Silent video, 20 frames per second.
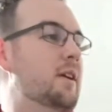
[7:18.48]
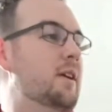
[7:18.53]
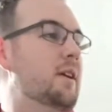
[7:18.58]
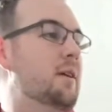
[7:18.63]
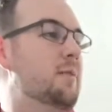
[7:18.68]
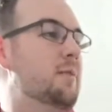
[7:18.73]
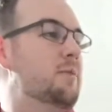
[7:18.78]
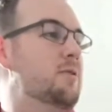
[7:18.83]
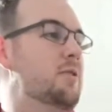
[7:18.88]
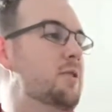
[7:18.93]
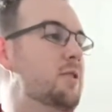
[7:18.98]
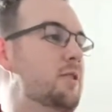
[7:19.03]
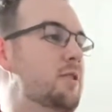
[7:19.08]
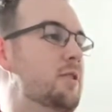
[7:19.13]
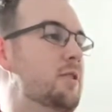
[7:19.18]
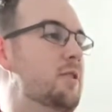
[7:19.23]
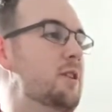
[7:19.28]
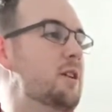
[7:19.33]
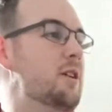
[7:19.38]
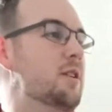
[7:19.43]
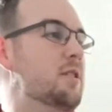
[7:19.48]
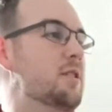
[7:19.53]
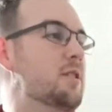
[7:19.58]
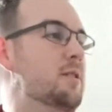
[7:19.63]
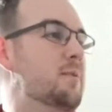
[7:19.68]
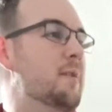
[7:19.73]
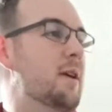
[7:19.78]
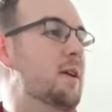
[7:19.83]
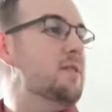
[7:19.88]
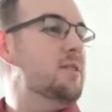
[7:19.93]
I'm sure you're just
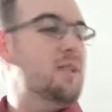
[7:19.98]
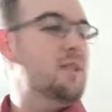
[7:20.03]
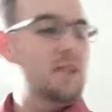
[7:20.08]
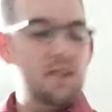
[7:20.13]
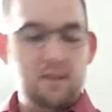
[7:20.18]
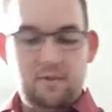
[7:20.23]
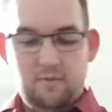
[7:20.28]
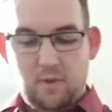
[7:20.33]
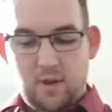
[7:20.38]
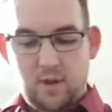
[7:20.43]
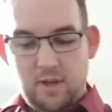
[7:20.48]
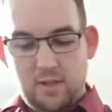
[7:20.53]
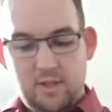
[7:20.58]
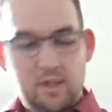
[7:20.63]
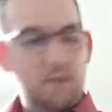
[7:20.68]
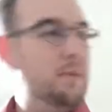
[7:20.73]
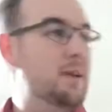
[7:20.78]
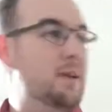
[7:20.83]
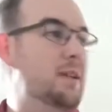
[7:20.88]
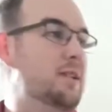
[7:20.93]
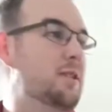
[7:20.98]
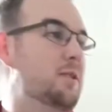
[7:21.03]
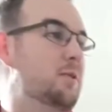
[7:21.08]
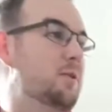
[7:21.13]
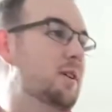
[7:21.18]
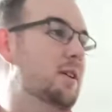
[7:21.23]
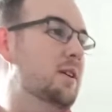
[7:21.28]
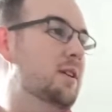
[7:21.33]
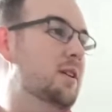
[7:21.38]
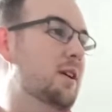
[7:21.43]
about sick of watching me
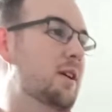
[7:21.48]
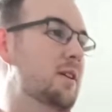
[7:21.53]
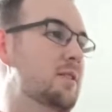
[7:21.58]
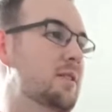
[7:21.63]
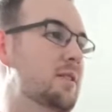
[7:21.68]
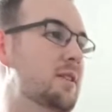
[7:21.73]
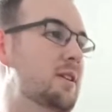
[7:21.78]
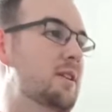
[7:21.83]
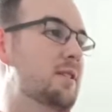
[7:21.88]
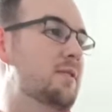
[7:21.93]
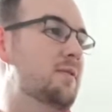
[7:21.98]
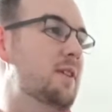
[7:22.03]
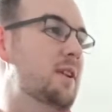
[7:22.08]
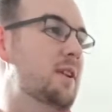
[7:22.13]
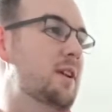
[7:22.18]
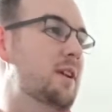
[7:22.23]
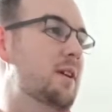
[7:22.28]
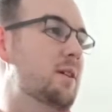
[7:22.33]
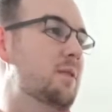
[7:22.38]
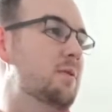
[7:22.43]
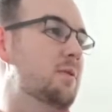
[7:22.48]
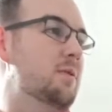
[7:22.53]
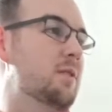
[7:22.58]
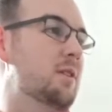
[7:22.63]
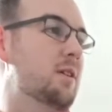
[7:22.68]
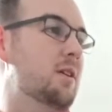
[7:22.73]
tune guitars in these videos.